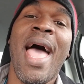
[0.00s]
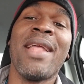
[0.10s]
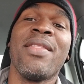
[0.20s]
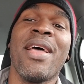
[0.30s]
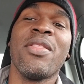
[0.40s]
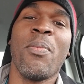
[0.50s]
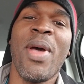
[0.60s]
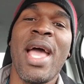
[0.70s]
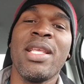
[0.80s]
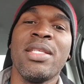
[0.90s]
and that the
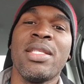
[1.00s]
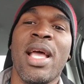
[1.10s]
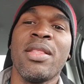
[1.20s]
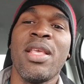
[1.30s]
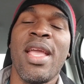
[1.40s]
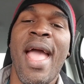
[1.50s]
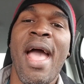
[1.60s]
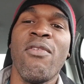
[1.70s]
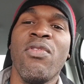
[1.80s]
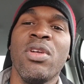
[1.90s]
patties that they
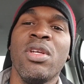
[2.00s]
have